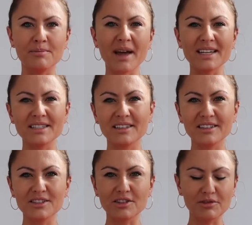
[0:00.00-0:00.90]

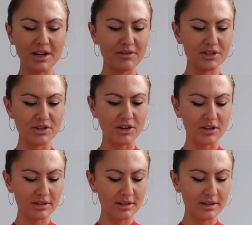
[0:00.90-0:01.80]
bezels or whatever it's
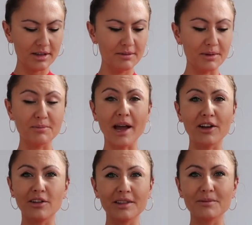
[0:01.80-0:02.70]
called, but I
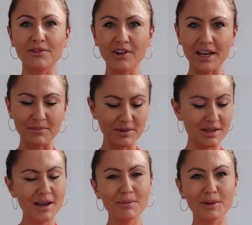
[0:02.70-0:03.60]
call them
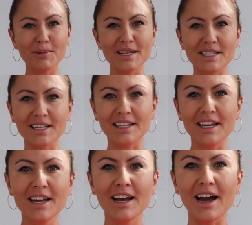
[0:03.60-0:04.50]
frames. But
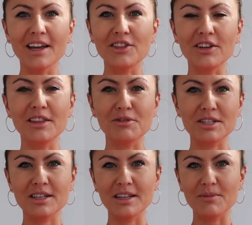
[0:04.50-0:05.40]
basically, I thought there
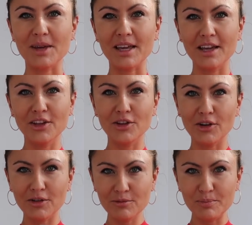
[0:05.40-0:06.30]
was gonna be
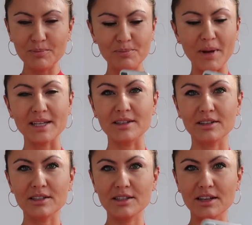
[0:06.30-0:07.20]
no
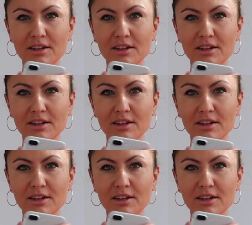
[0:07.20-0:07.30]
bezels